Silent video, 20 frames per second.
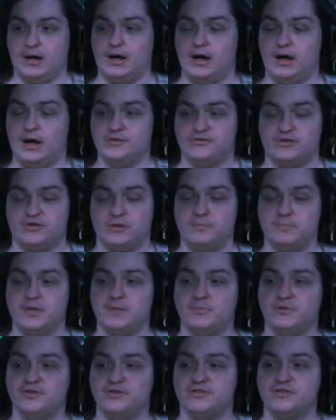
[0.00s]
some
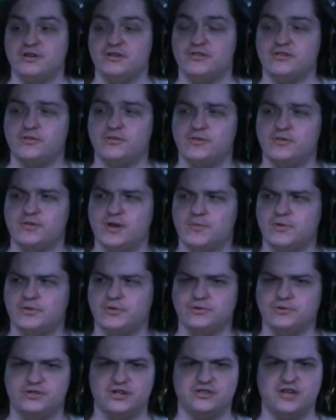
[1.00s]
people listening to this and say, well,
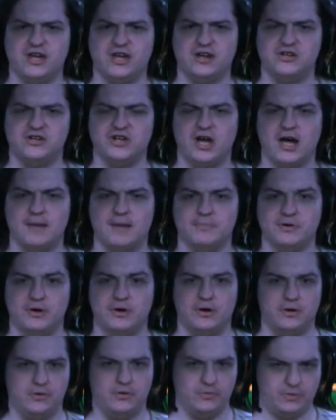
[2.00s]
just get a job.
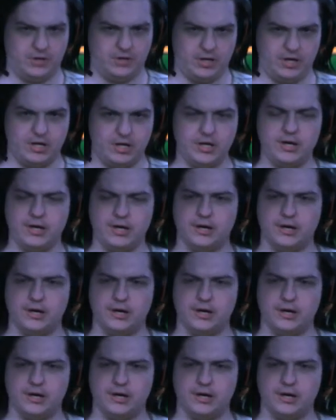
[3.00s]
Okay,